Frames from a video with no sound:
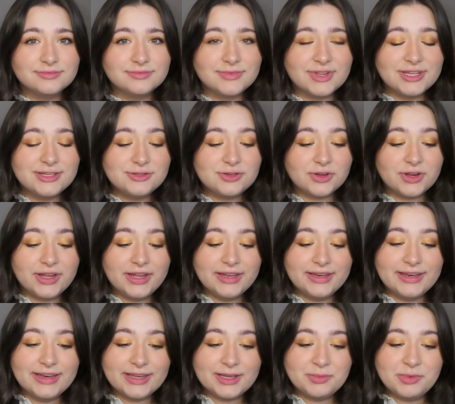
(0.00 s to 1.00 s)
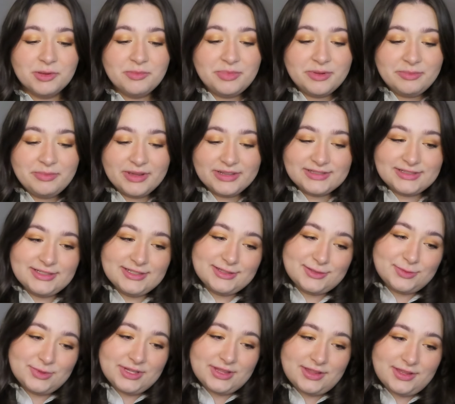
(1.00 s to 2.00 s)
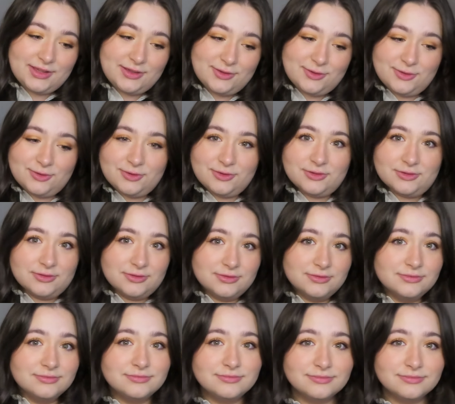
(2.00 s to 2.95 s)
Then Tori and Nick can be besties with you.